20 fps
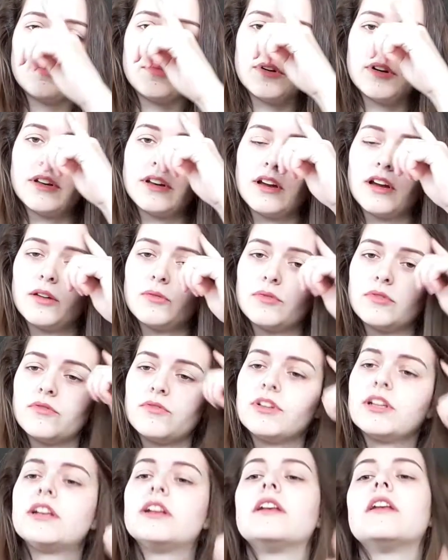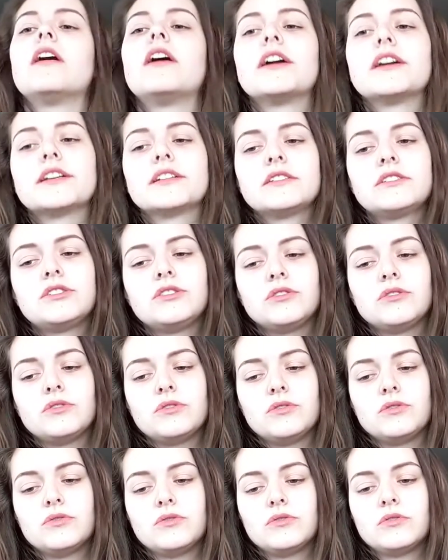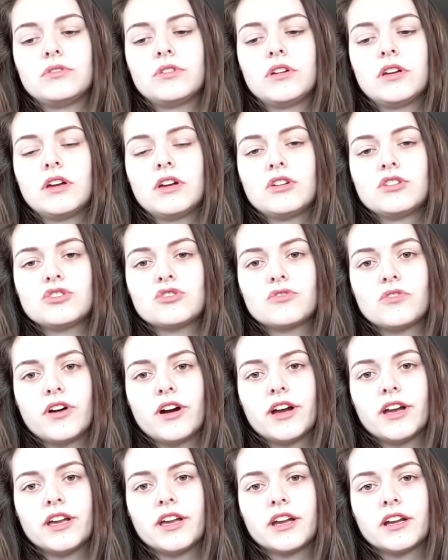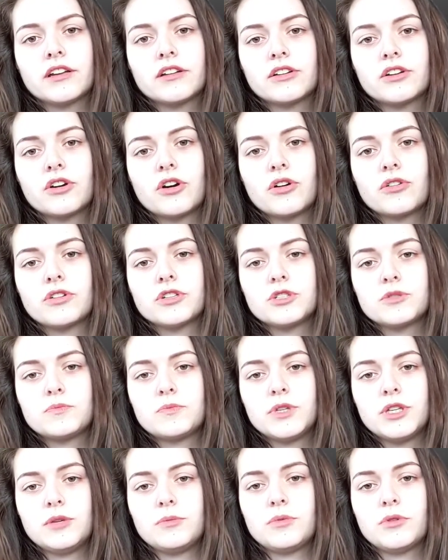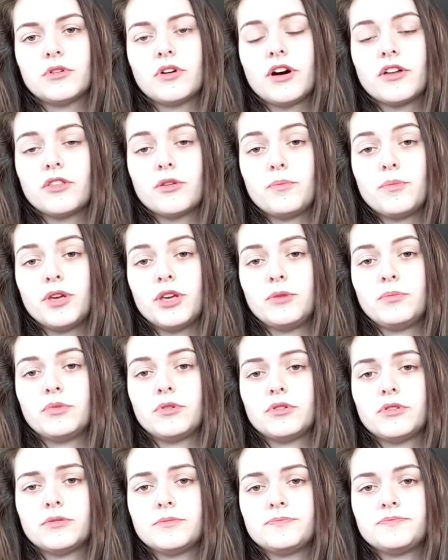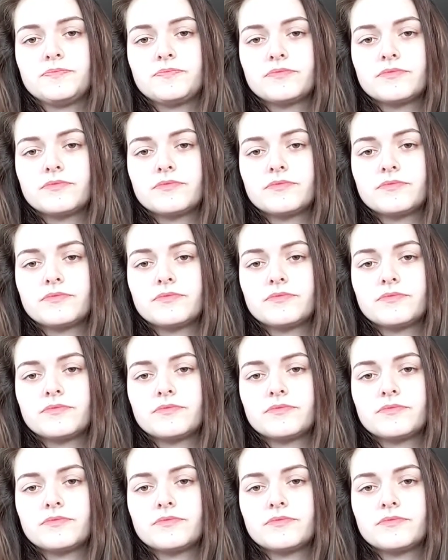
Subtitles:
But I would really like to try and encourage people, other people,